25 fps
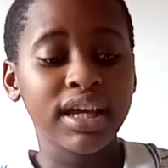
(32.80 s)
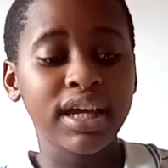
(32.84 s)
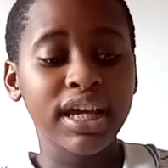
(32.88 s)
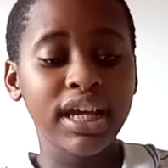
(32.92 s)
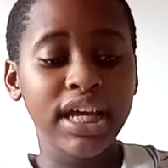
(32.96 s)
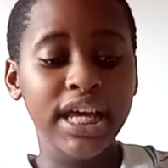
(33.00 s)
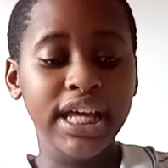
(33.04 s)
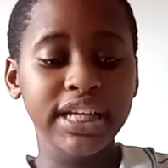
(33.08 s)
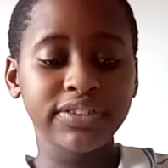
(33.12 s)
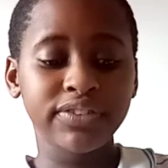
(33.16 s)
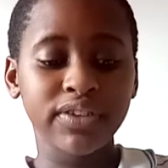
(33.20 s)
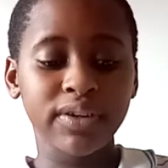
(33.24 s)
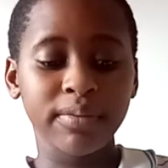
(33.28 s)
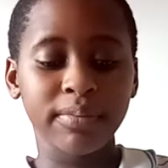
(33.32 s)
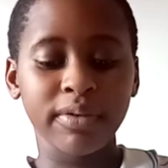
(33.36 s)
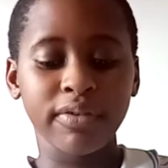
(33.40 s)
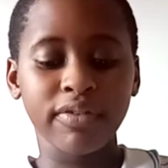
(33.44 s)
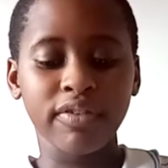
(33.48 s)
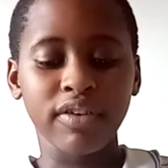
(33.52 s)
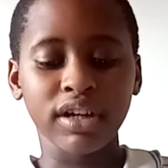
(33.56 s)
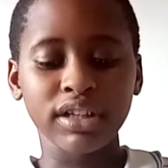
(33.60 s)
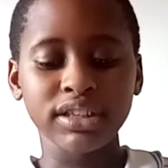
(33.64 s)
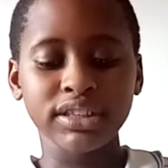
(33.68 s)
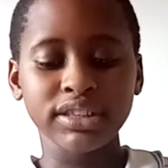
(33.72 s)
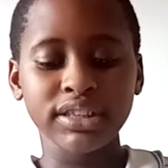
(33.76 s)
it's gonna be
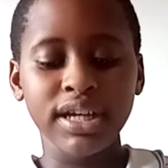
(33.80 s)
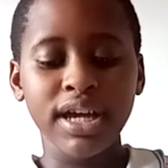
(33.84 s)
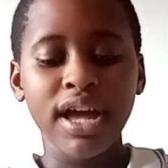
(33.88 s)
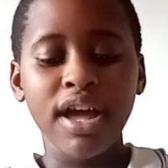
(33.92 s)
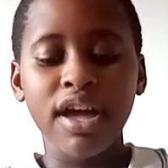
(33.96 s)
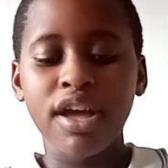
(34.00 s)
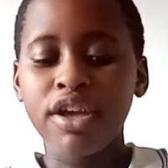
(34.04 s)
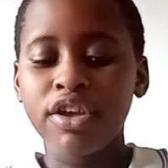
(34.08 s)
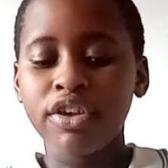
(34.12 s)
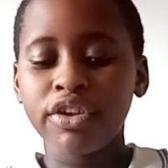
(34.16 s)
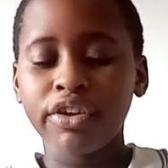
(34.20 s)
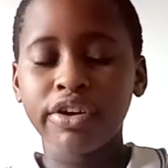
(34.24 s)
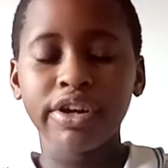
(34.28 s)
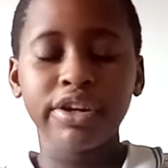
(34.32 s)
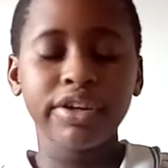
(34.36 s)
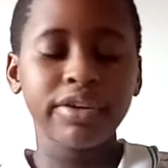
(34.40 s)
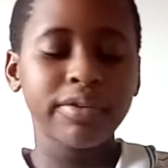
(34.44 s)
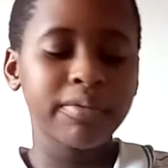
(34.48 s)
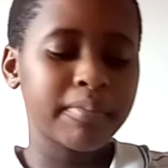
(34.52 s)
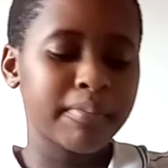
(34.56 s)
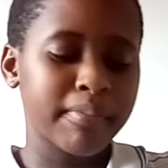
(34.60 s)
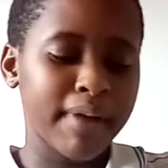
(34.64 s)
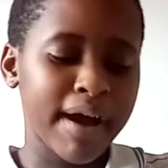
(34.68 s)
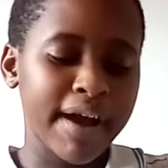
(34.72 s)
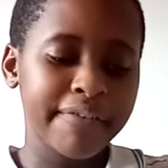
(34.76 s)
fast. I'm gonna do
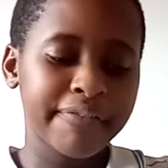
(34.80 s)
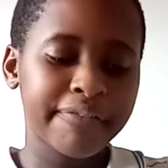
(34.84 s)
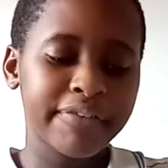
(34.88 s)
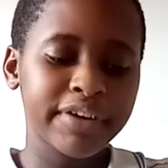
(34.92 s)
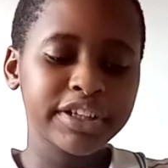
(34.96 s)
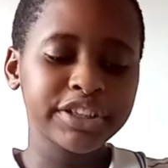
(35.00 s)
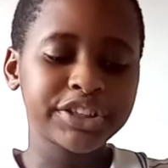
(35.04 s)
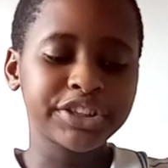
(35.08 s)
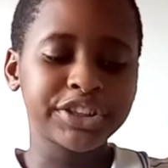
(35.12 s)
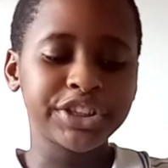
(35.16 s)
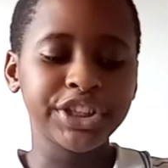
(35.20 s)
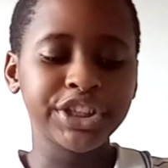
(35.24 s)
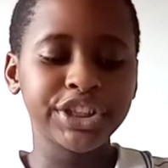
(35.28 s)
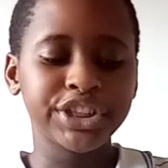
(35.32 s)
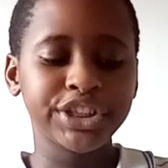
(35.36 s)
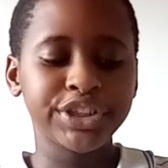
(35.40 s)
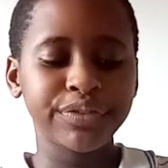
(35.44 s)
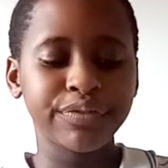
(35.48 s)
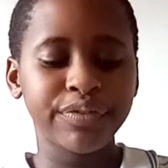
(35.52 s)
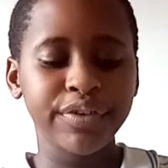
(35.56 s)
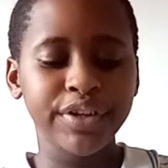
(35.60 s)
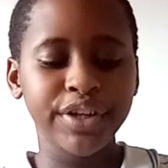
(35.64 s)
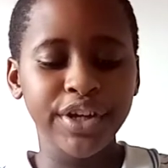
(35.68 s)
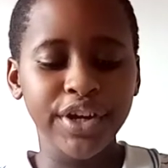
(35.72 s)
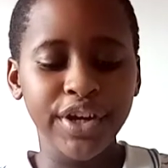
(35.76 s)
my first YouTube
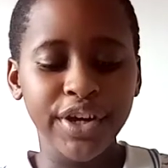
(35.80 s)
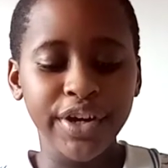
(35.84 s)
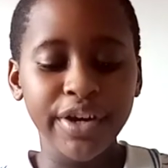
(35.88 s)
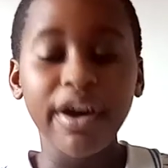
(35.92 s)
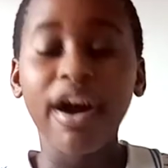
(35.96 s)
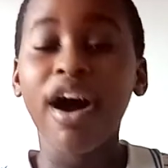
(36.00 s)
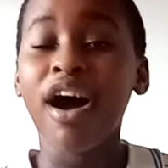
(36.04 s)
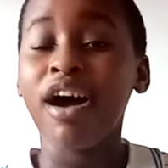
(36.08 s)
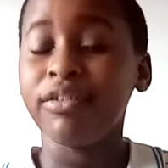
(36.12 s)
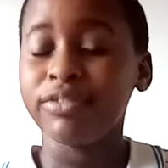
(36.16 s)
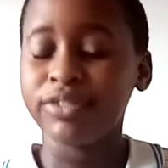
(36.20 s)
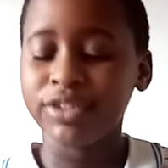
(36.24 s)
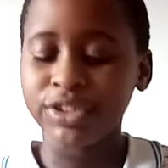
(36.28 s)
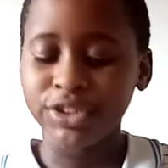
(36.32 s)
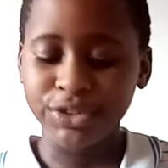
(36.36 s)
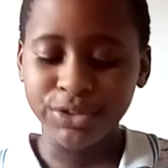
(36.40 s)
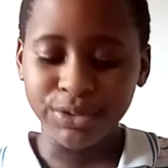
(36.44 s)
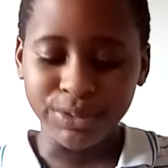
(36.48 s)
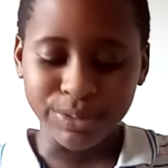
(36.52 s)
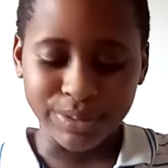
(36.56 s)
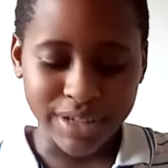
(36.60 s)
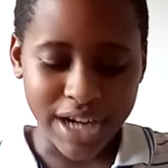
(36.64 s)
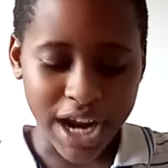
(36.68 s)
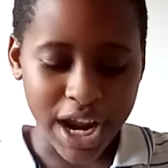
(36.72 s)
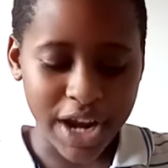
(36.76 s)
video after
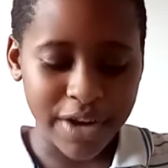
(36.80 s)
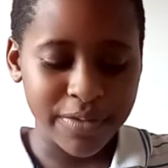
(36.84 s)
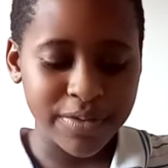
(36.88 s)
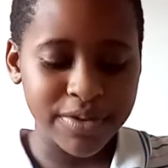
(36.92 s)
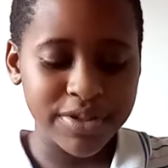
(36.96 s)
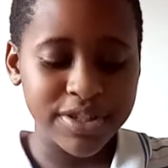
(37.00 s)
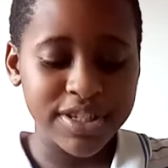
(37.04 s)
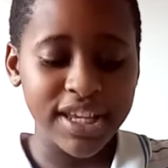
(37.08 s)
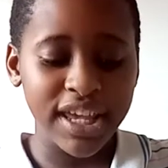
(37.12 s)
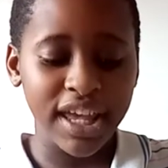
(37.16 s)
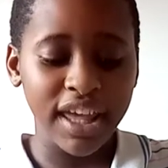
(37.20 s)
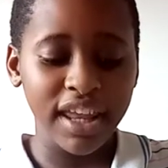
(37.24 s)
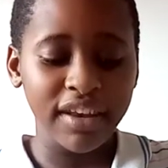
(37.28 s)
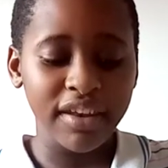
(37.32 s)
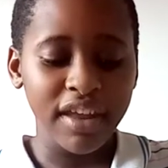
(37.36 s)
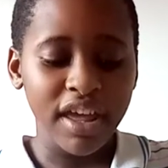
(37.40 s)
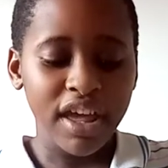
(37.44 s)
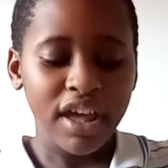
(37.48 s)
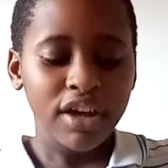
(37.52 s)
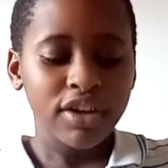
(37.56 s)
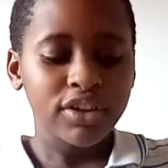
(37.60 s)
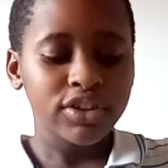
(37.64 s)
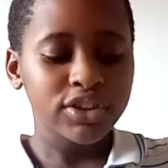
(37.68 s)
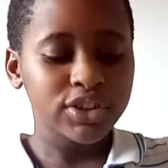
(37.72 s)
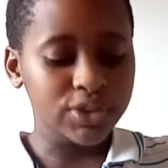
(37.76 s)
school night routine,
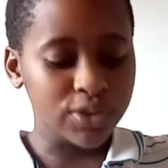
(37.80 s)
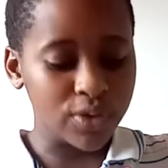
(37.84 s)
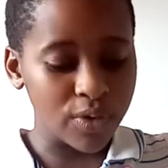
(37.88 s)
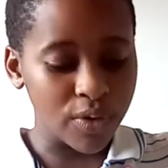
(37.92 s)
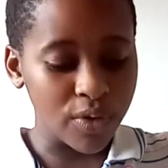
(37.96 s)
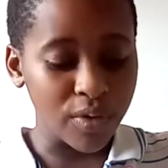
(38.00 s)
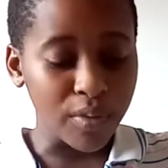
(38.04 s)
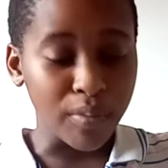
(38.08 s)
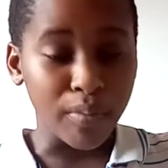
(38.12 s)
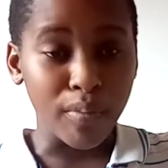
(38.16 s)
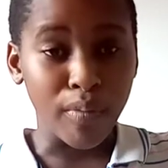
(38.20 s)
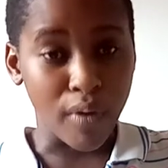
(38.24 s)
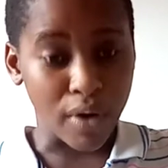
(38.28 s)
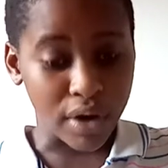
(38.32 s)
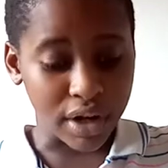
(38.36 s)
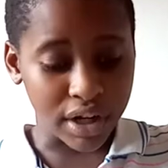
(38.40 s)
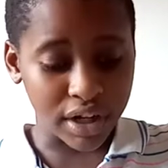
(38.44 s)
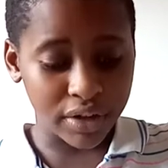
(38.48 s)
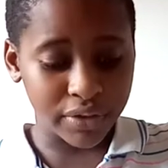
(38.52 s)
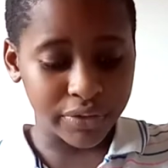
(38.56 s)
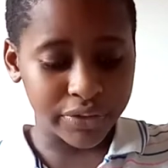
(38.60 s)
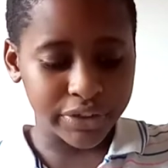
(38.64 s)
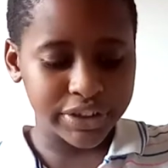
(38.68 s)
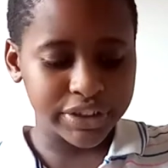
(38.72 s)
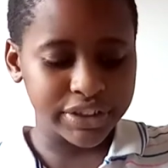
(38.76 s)
school
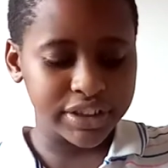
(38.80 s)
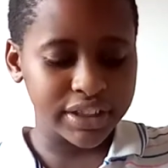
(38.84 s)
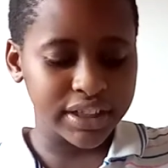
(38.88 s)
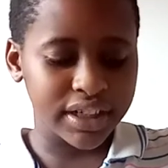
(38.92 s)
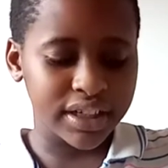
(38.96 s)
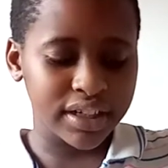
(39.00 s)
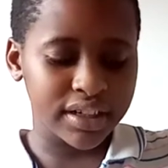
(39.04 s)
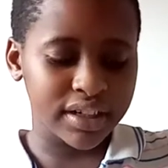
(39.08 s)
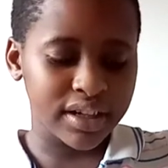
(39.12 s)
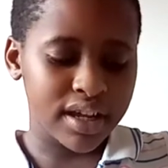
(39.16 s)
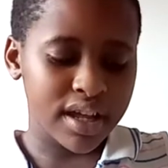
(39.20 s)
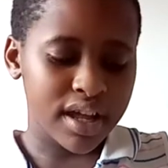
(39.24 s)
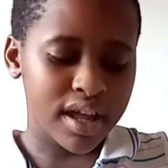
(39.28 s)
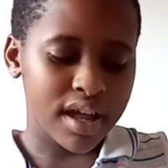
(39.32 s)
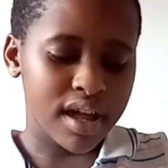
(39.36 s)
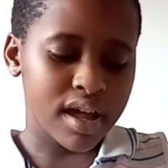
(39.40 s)
morning routine.